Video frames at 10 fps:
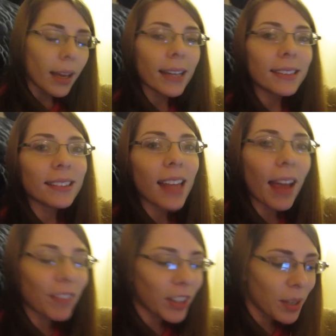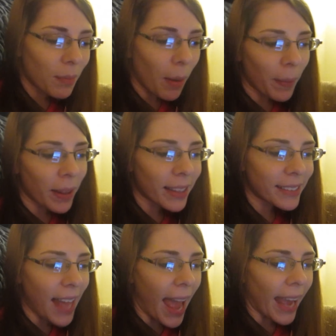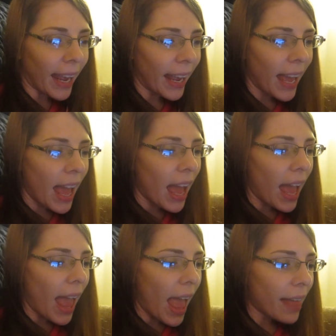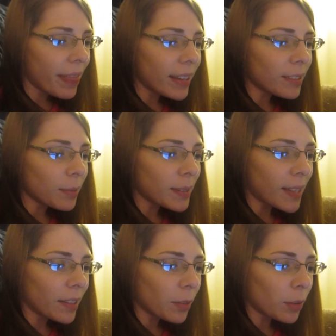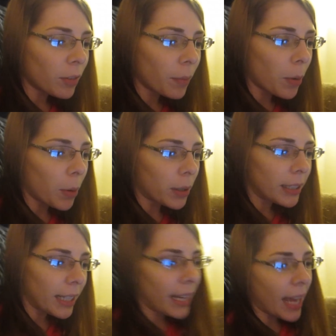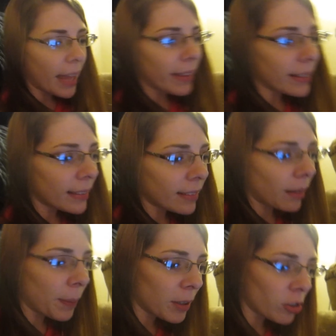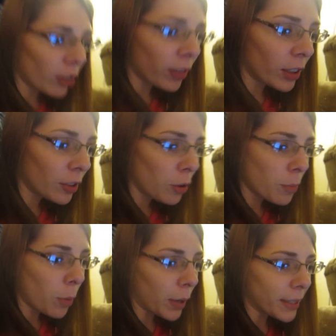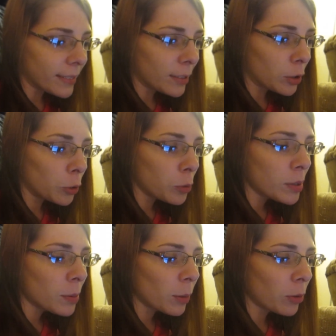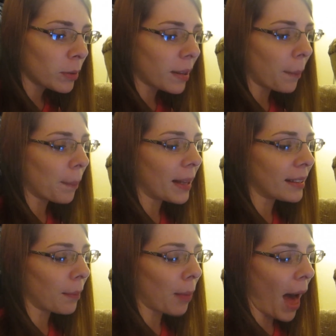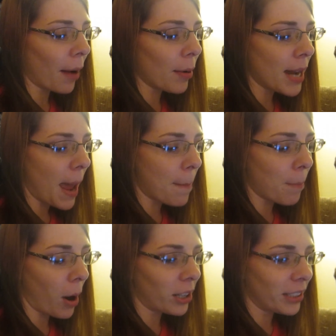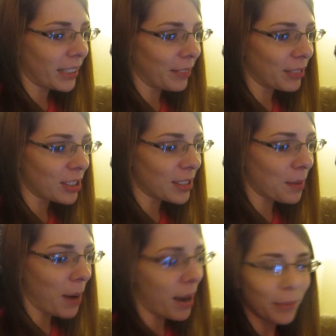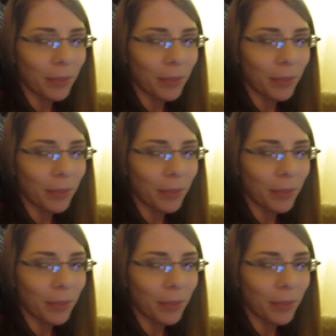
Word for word: It's time for Cute Mama of the Day. And this was sent to us from Courtney, and this is our picture of her two boys, Deuce, which one the, is the black one, and Barney, which is the brown